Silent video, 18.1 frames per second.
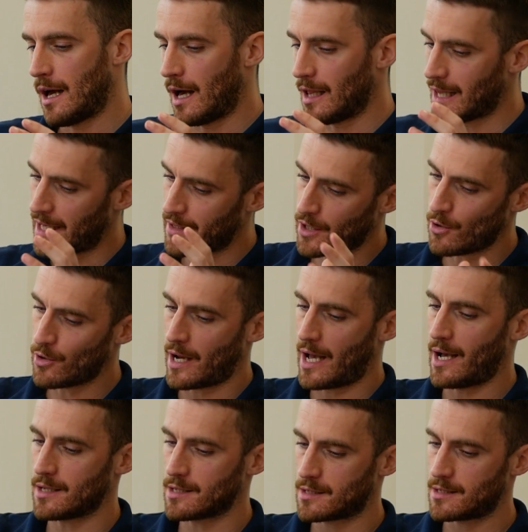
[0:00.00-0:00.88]
a
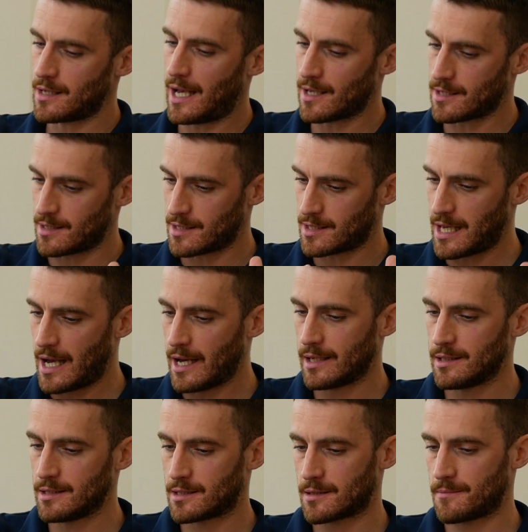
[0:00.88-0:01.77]
landowner has a
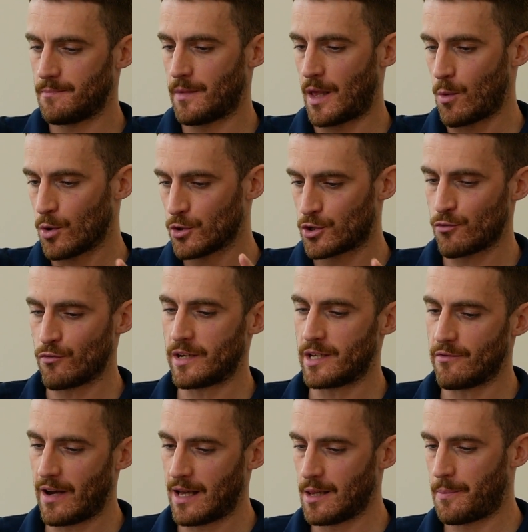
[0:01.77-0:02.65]
site, they want to
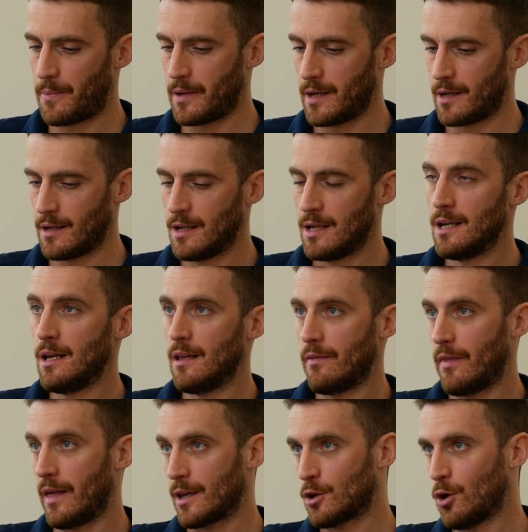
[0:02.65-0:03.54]
redevelop it,
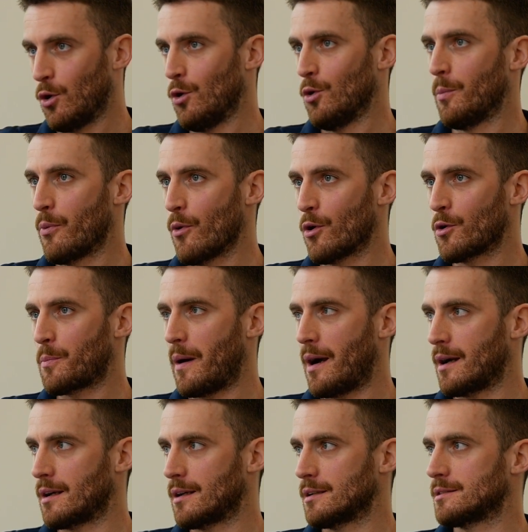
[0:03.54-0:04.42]
they call
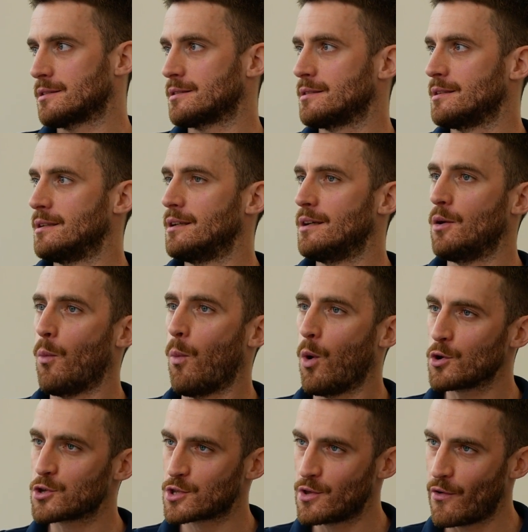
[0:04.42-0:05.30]
Brookbanks.
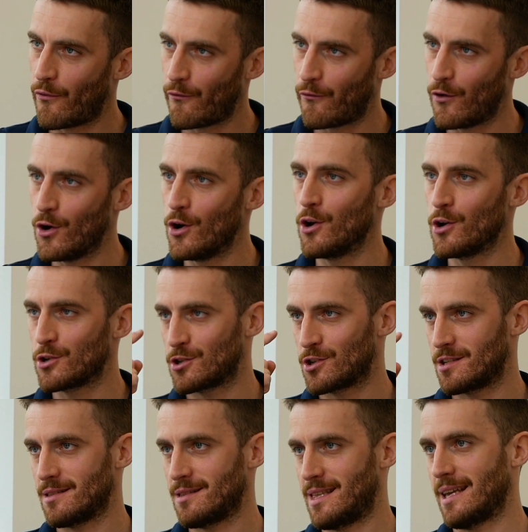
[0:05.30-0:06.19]
What's the
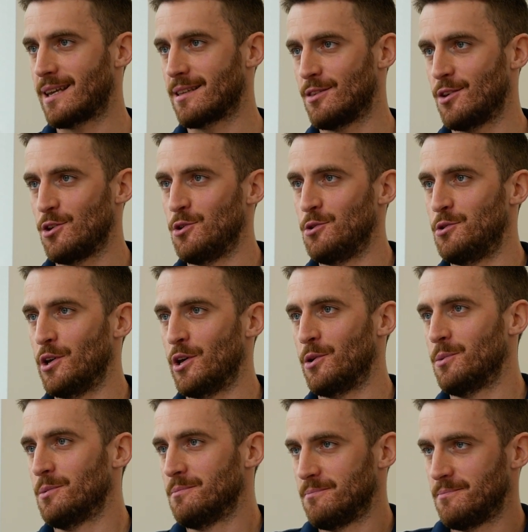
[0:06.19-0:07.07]
first thing that you
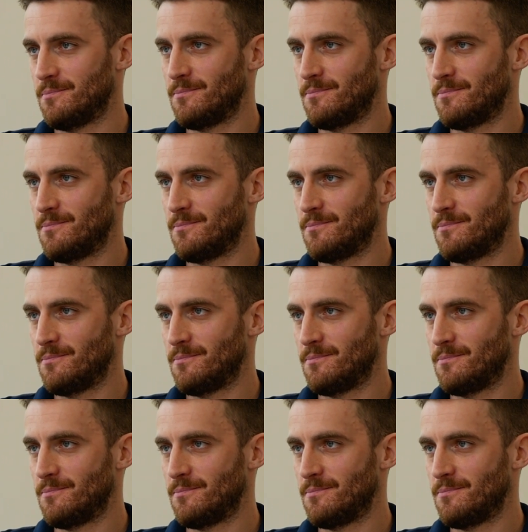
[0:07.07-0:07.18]
do?